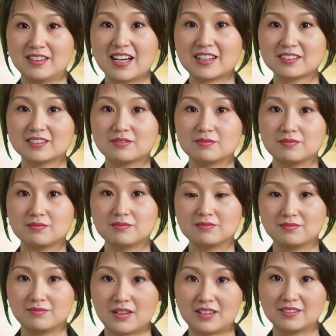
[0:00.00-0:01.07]
he said he
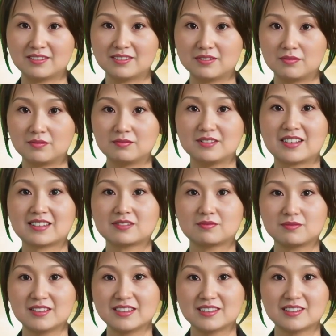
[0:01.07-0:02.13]
did not understand the
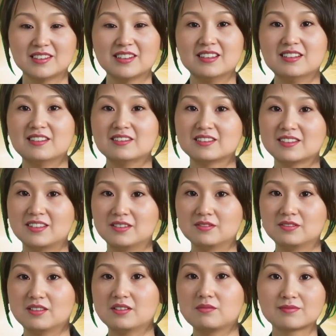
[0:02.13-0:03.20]
law and refused to
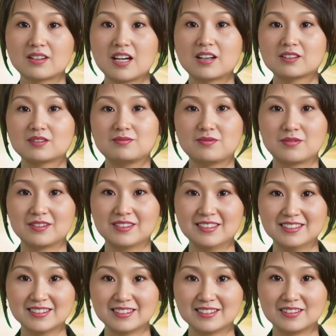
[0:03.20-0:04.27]
answer.
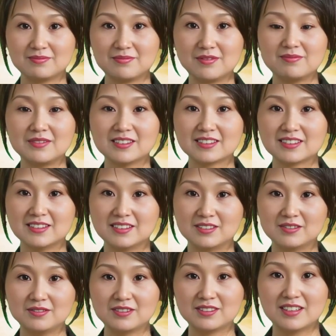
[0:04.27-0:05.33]
The report
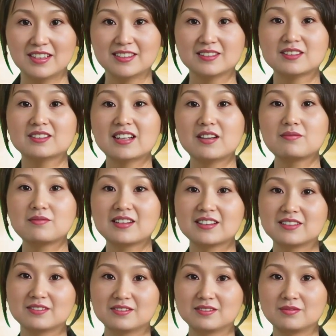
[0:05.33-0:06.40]
pointed out that this
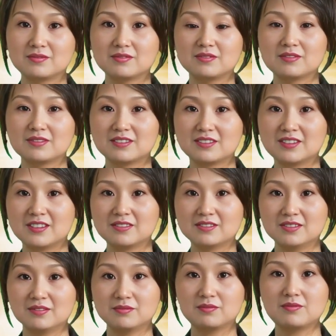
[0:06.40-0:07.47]
incident reflects the
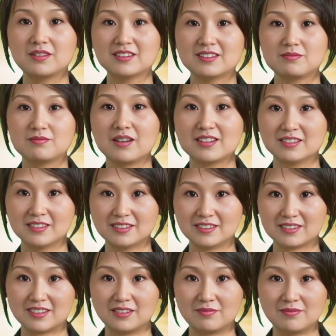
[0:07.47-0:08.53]
problems in the
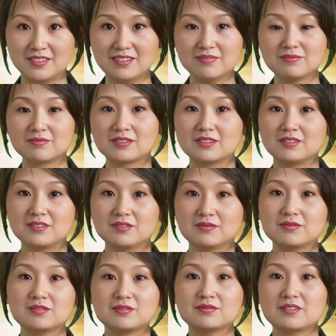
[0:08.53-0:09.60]
contracting and management
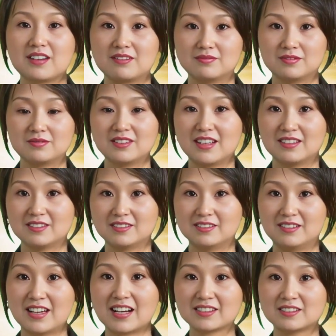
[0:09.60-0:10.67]
of rural land in
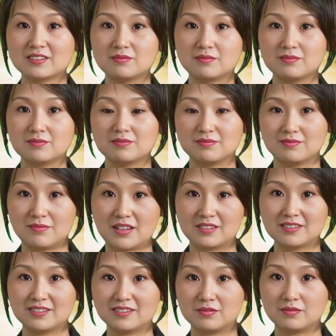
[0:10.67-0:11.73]
China.
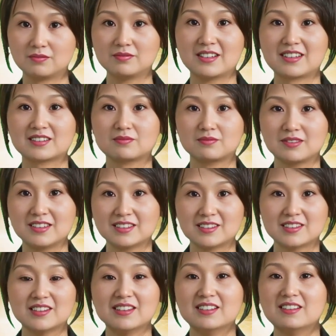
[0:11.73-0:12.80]
News Report
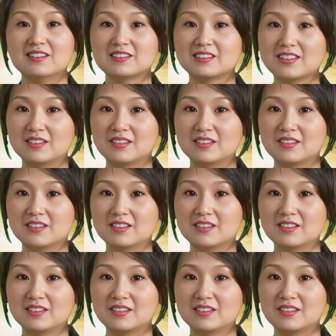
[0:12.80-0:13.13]
13.